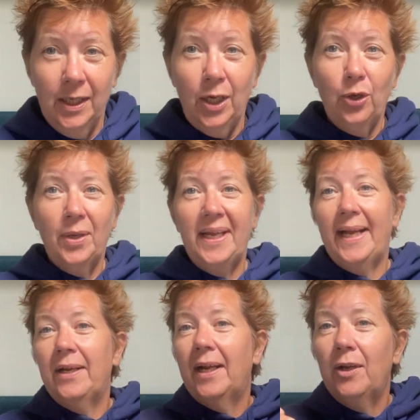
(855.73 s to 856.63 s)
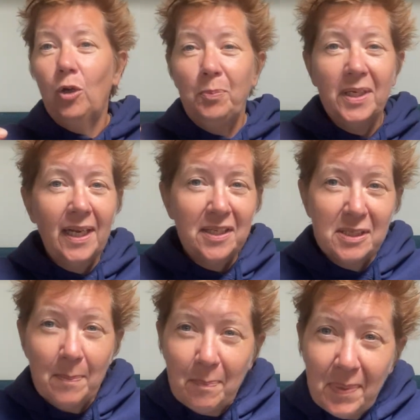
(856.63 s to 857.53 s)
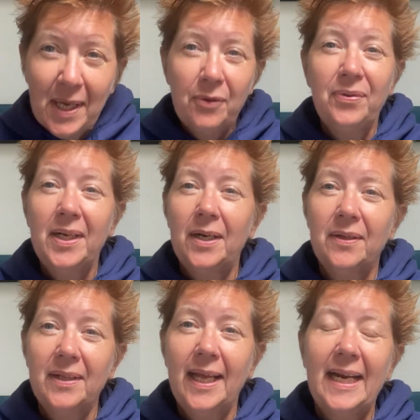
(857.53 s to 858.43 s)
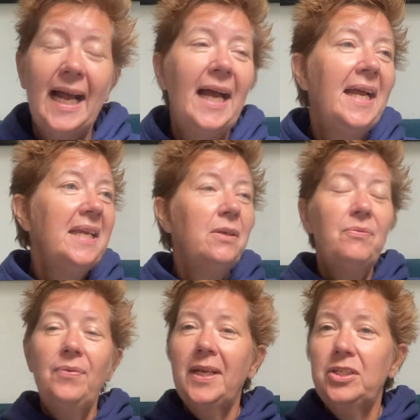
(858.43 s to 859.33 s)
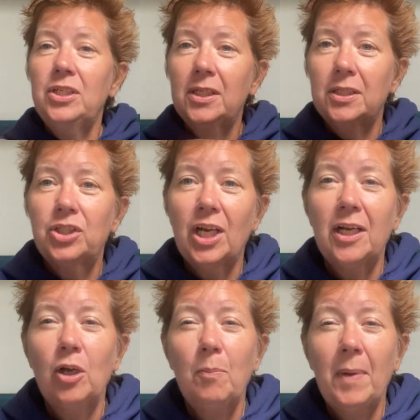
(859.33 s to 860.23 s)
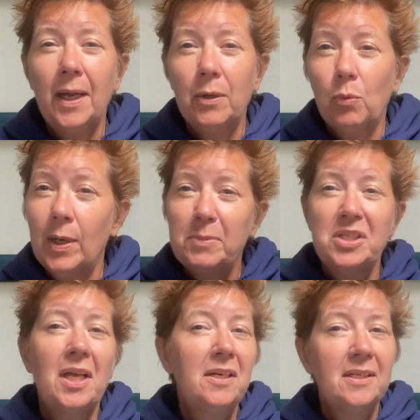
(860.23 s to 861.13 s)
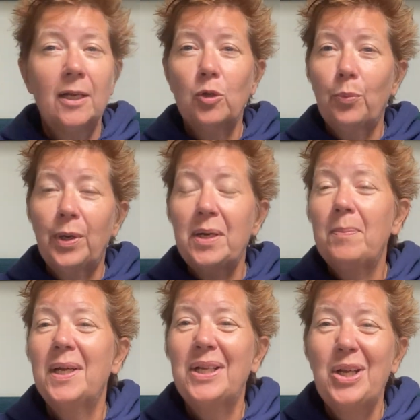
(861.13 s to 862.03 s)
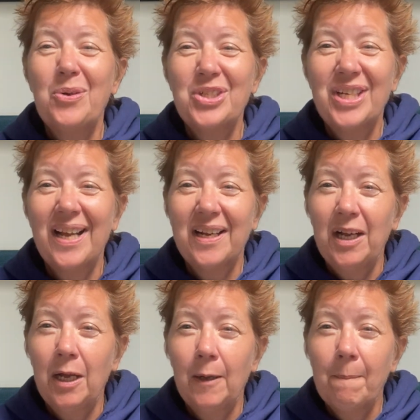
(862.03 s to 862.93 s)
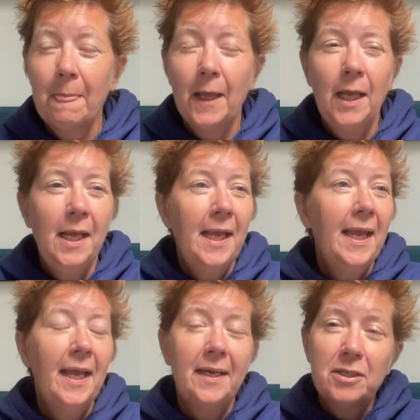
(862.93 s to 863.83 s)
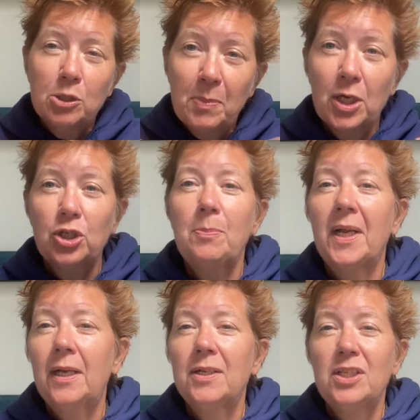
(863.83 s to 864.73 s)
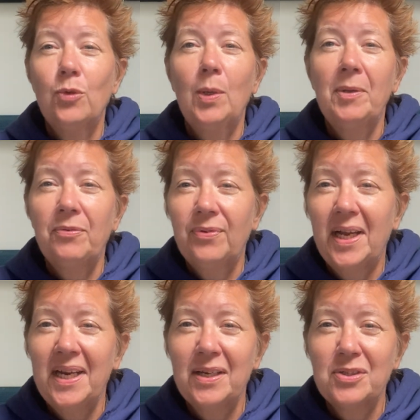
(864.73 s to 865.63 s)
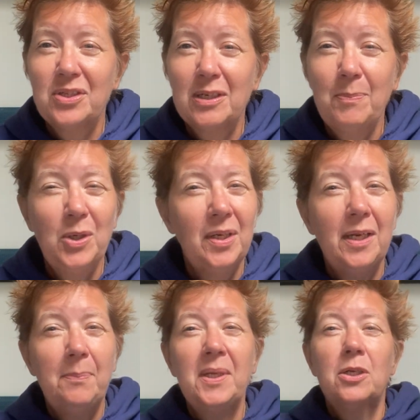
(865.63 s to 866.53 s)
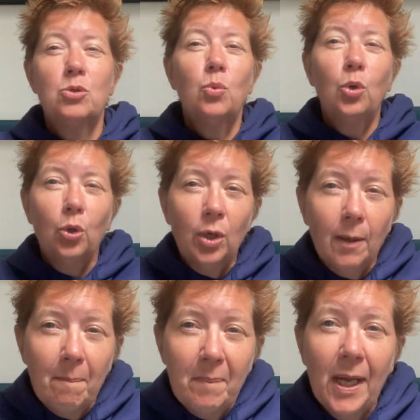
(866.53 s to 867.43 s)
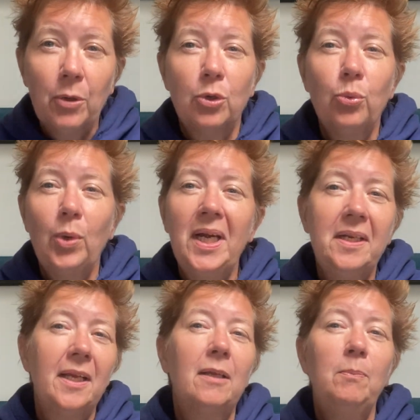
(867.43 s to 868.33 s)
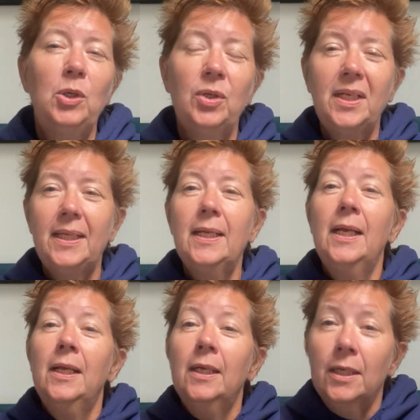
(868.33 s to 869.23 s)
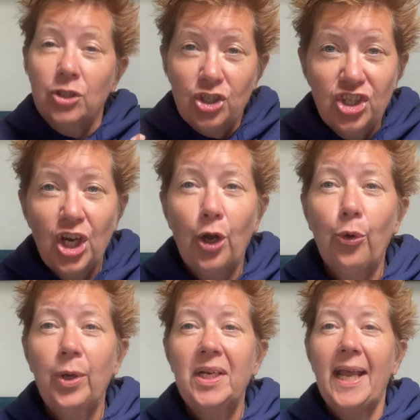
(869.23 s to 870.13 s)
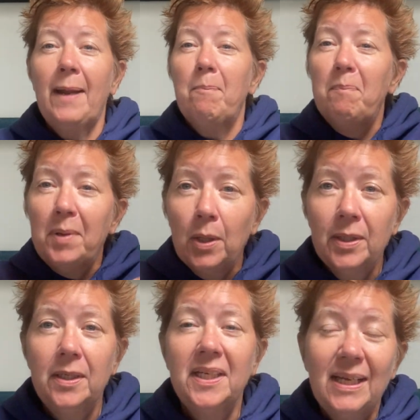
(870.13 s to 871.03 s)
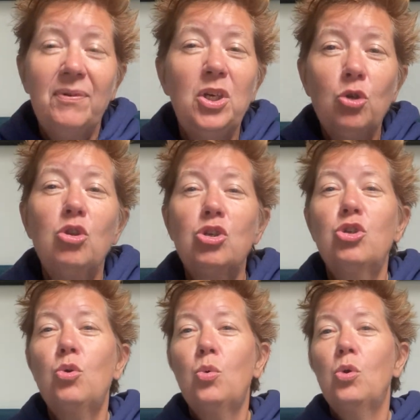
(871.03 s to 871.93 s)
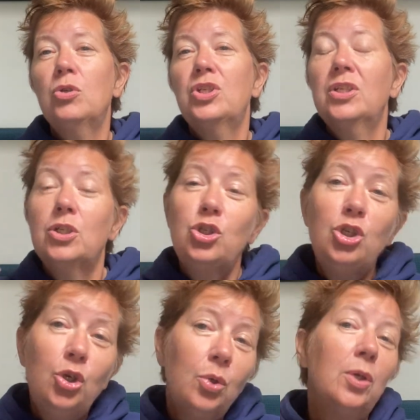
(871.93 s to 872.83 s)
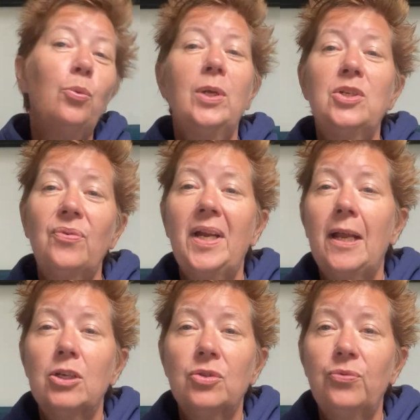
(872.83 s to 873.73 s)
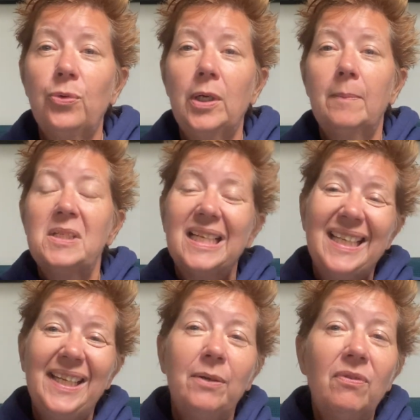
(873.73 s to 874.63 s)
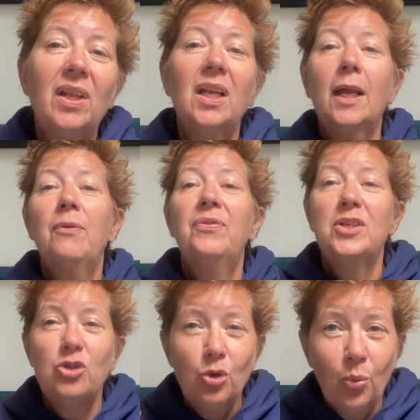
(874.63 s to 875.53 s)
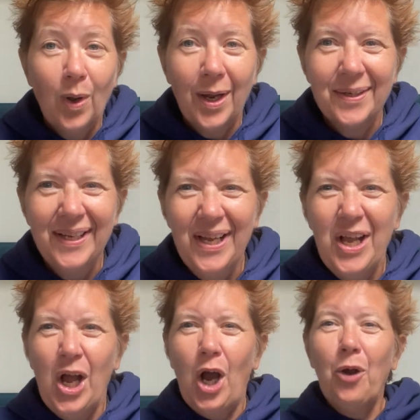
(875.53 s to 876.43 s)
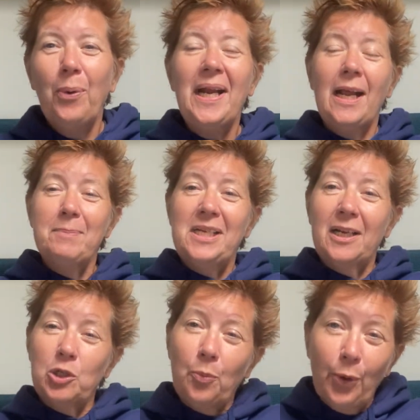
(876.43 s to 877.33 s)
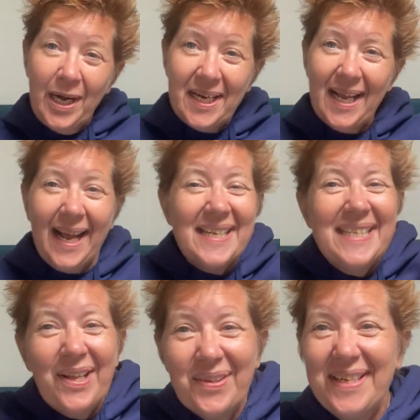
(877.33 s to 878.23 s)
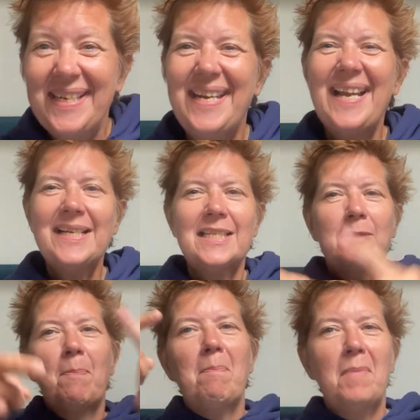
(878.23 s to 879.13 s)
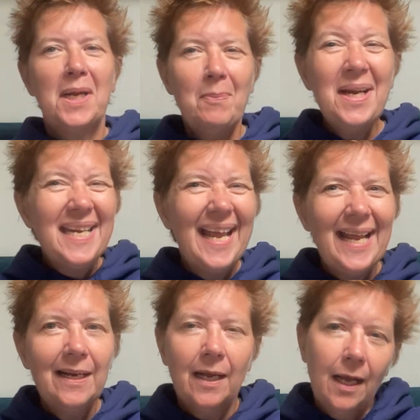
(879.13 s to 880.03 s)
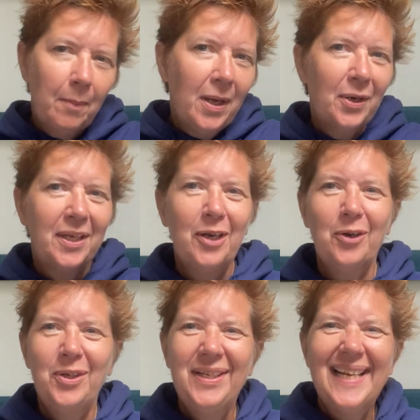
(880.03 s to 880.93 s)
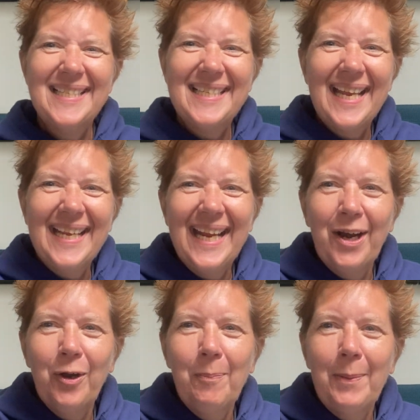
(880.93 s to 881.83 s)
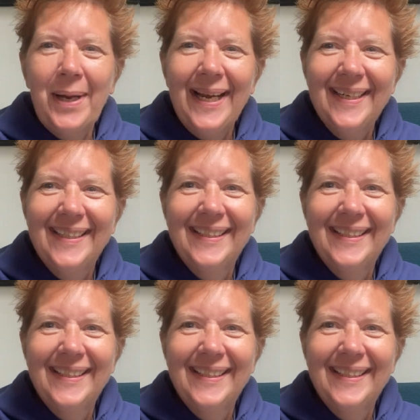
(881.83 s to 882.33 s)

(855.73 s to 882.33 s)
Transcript: Okay, I, I, hope you got some benefit out of that. I invite you to check out my website, drbrendamoneycoach.com, and especially my Gutsy Women Finances community because we're about creating a community sharing and building, giving you the tools so that you can reach financial freedom to live the life that you want. All right, I'm Dr. Brenda. Until the next Money Monday, I'm out of here. You guys take care. Bye-bye.